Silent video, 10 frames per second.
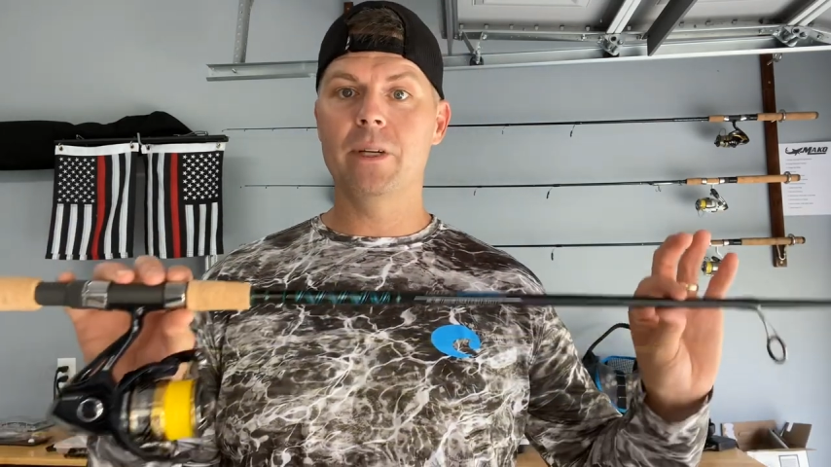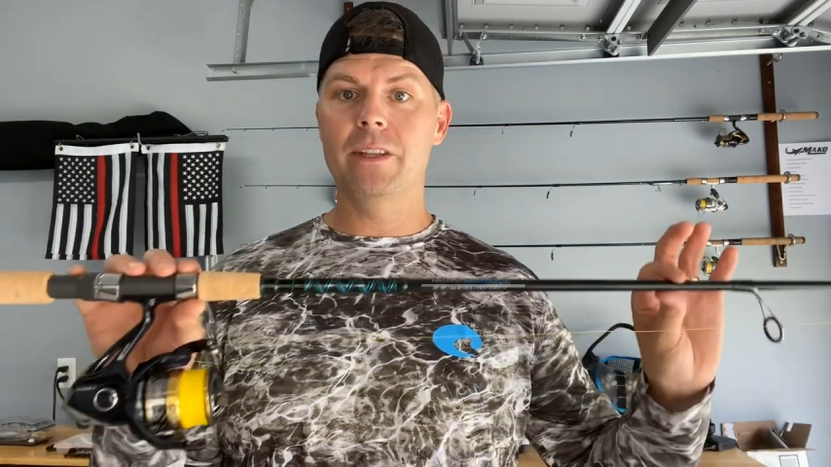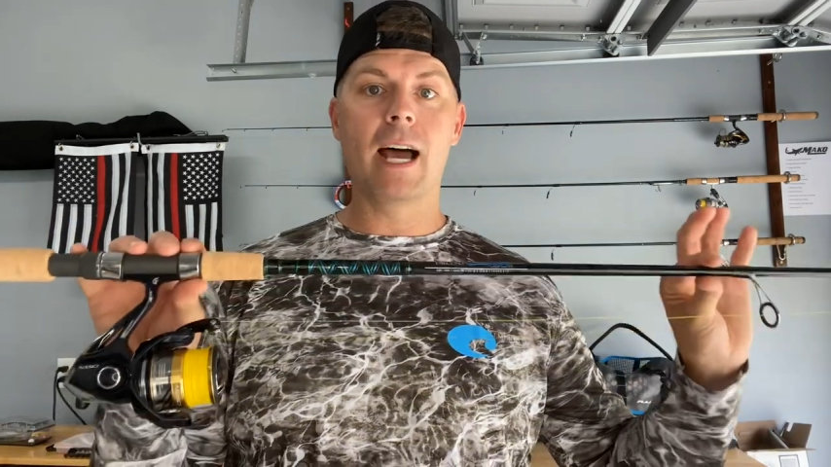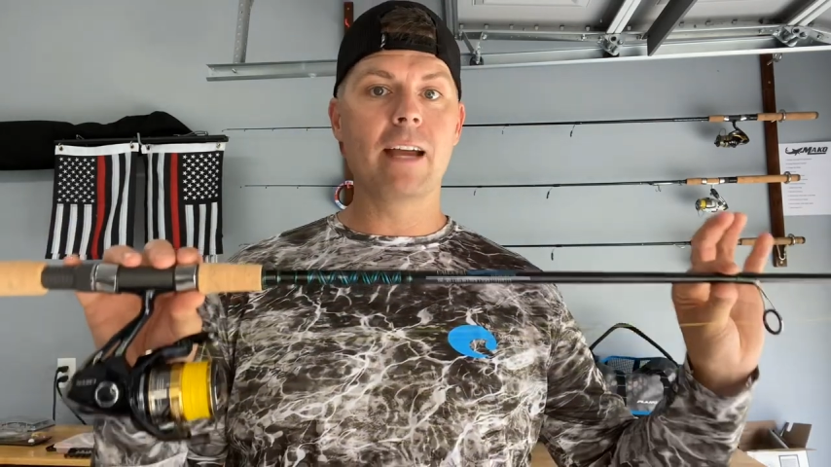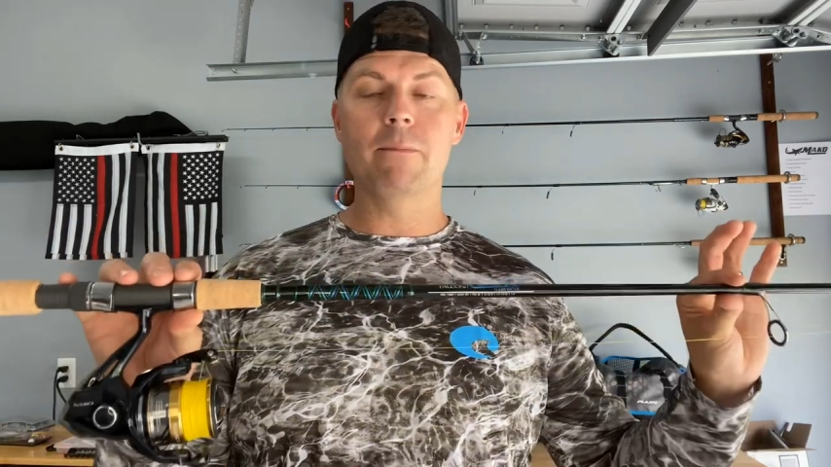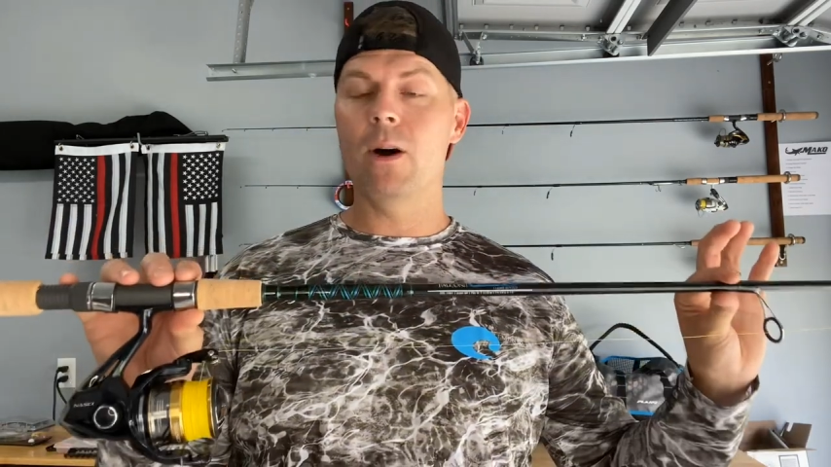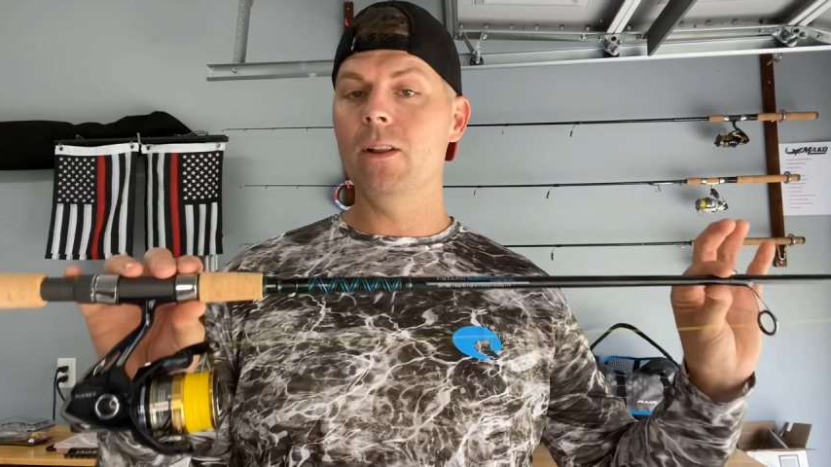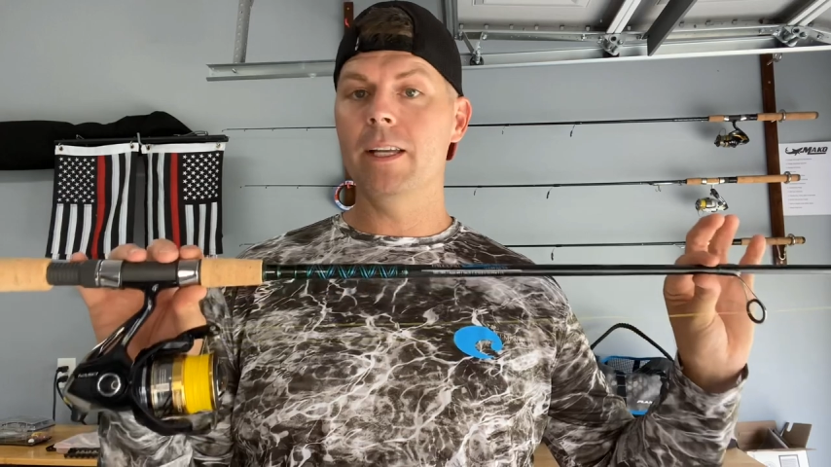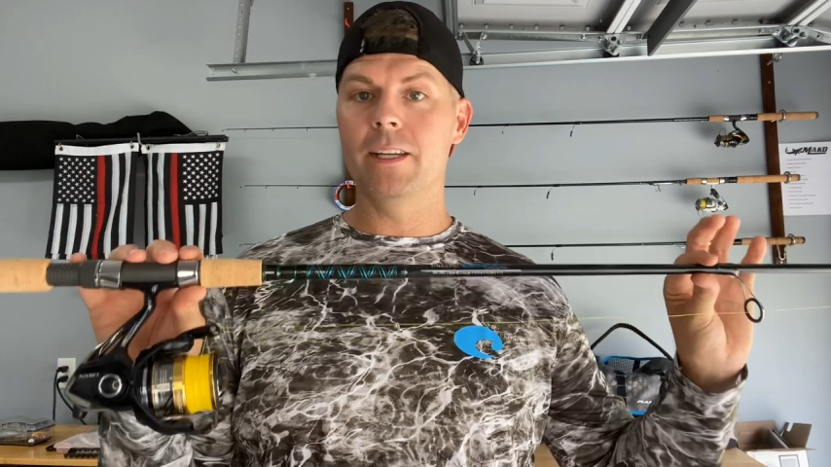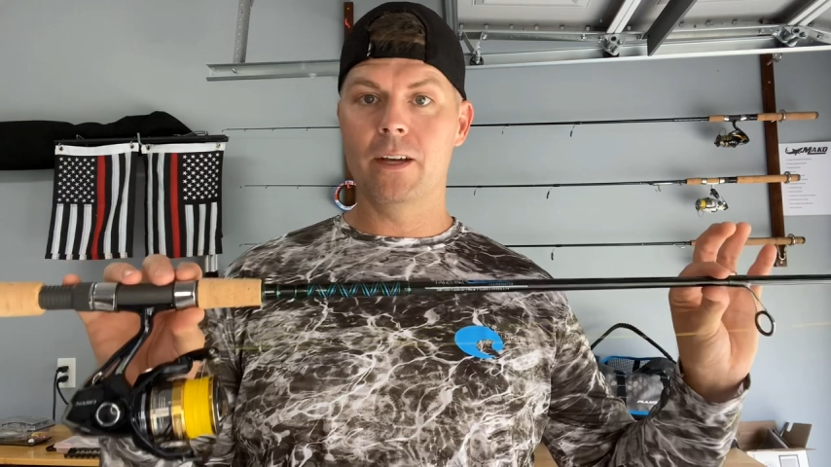with live
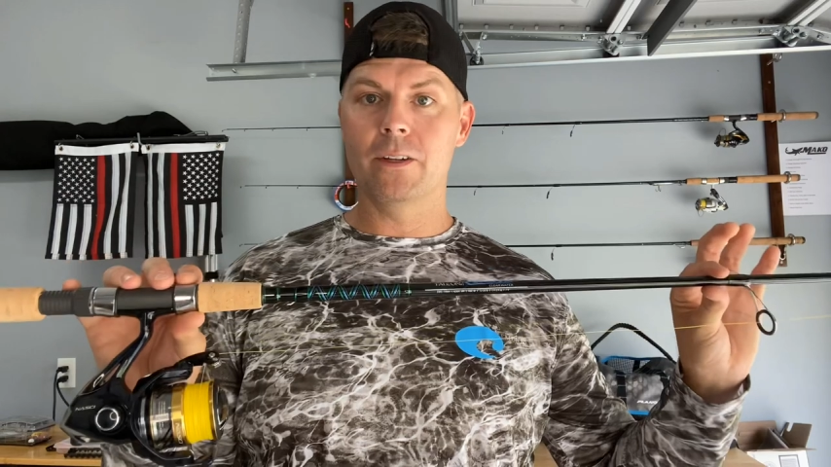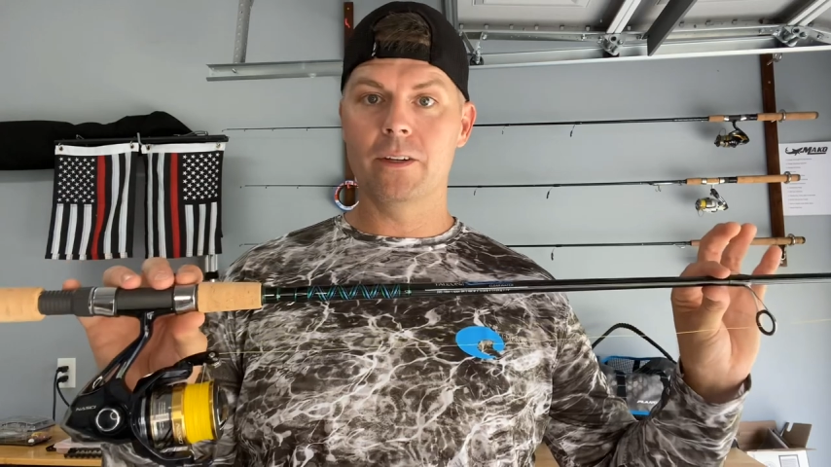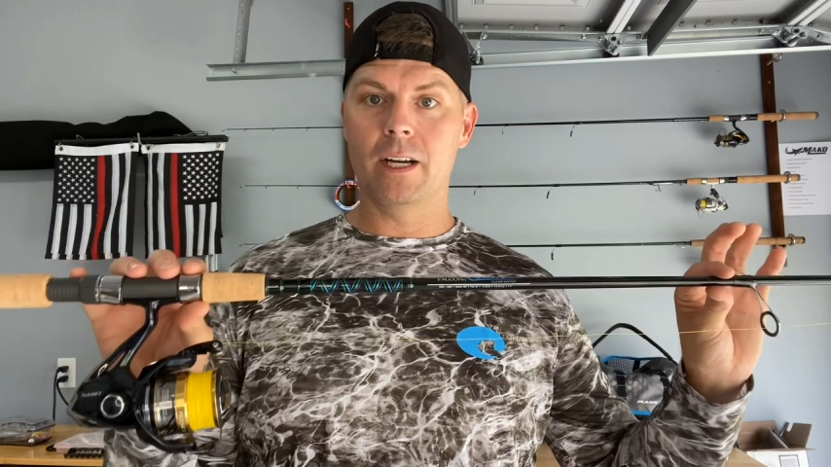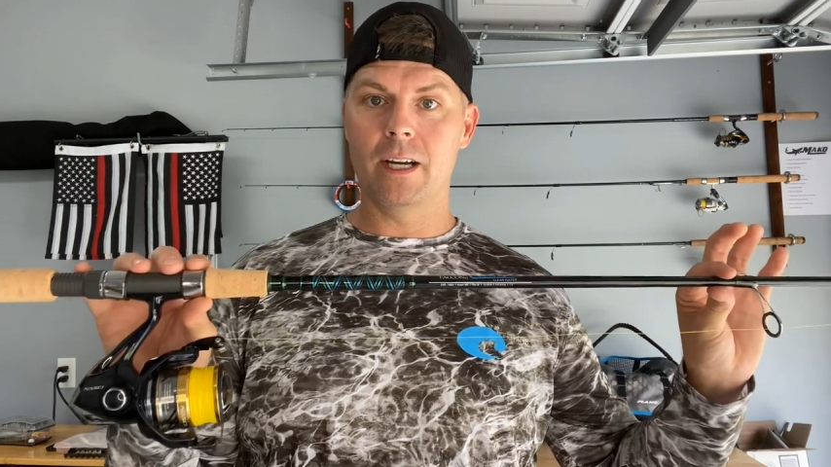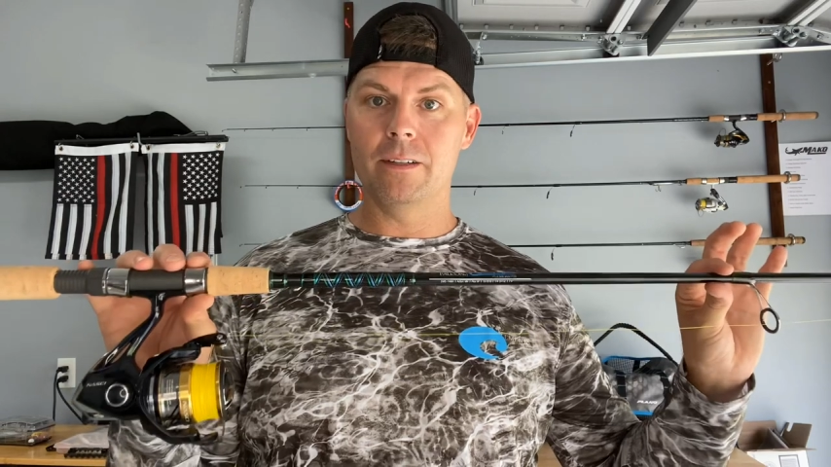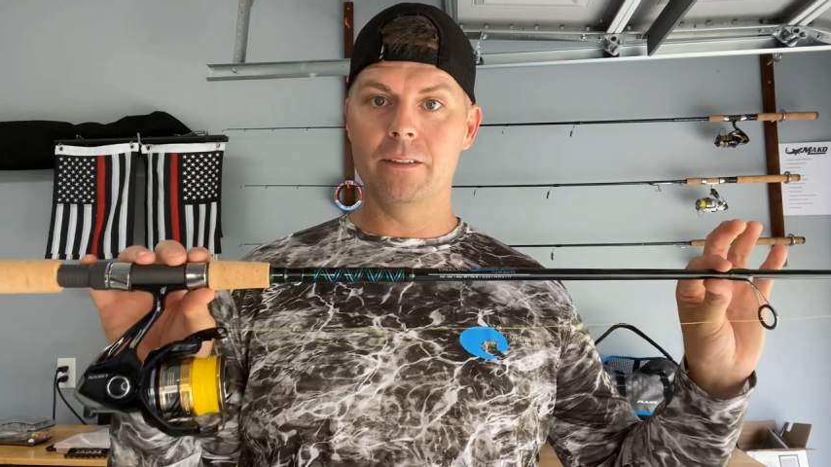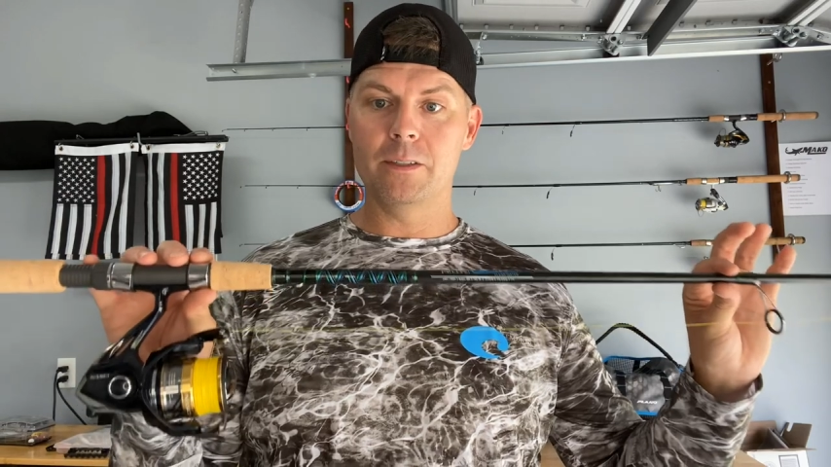mullet and other